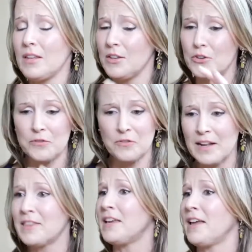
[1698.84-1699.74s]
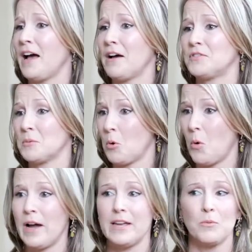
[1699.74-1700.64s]
you finally have some
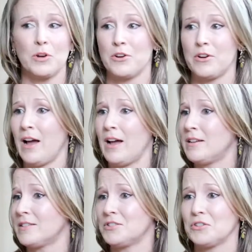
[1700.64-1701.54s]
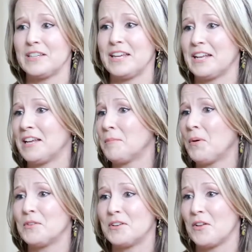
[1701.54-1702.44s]
quiet where you're not necessarily getting
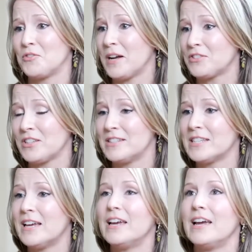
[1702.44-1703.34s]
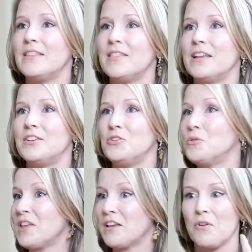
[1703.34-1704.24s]
pulled in all directions. And then you
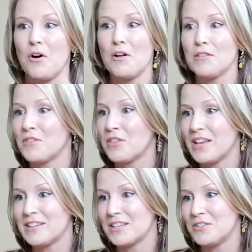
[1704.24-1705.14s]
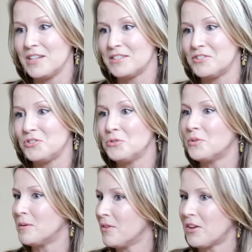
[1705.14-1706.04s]
think of all of the things that you need to do
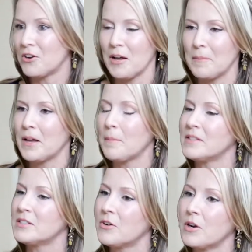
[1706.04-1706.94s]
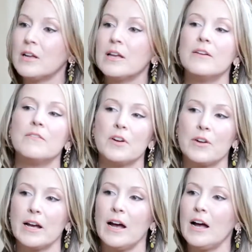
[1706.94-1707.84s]
and that are coming up, et cetera.
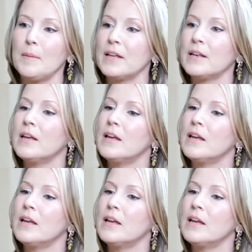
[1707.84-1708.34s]
Very common.